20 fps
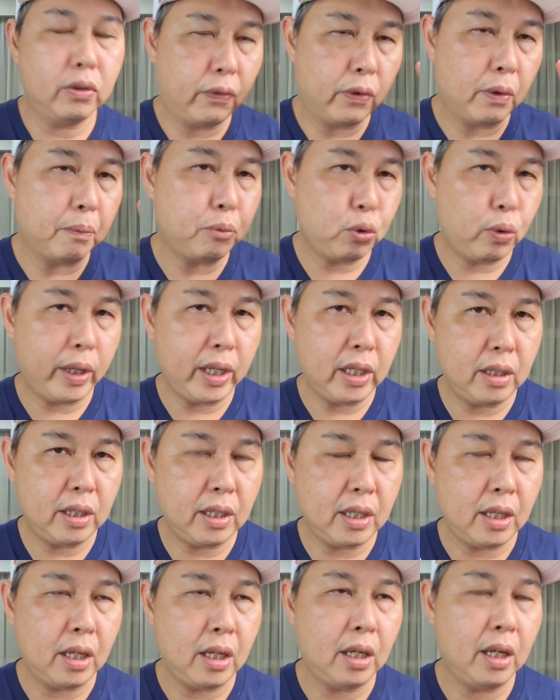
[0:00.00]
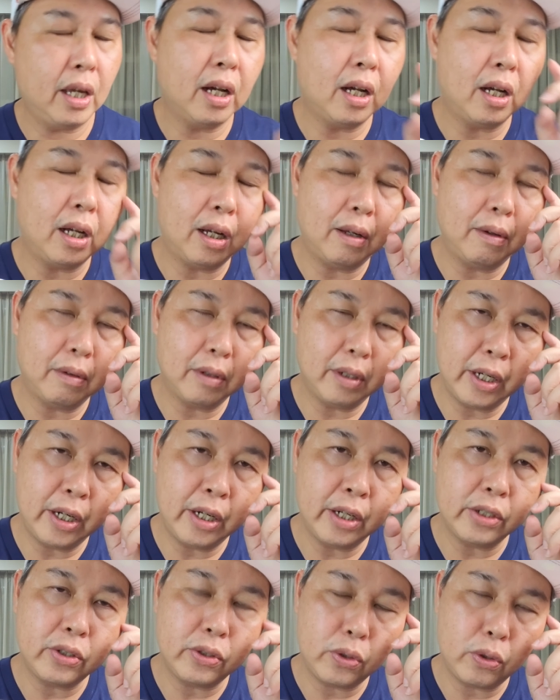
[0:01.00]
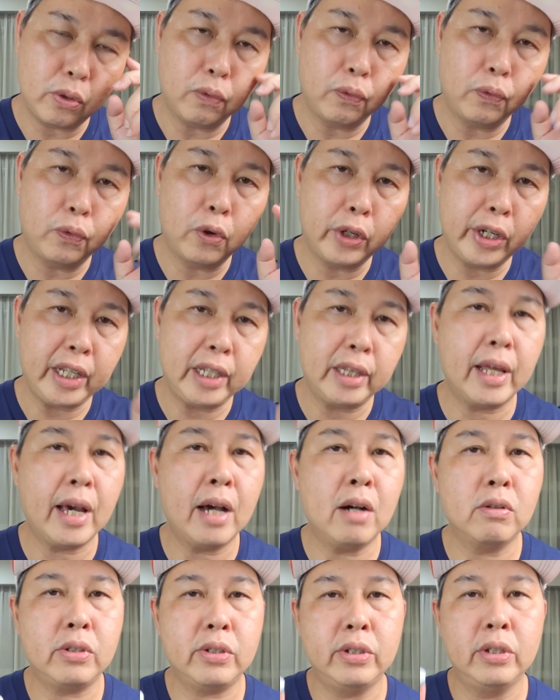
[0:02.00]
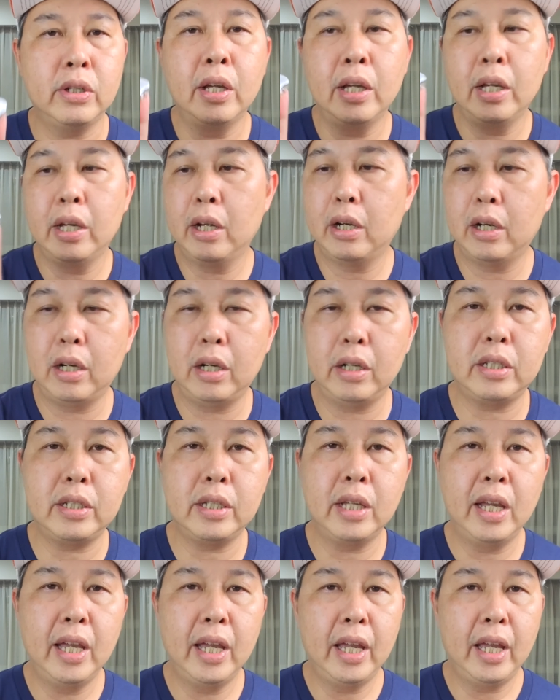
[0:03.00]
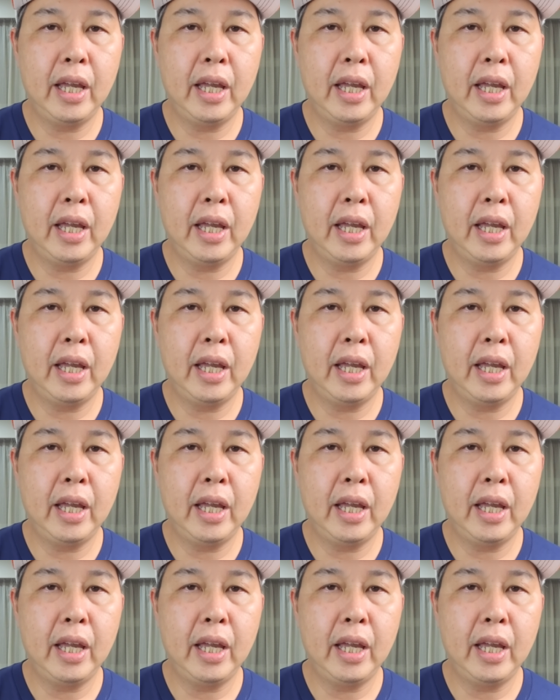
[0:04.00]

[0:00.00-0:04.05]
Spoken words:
from 20 hertz to 40,000 hertz,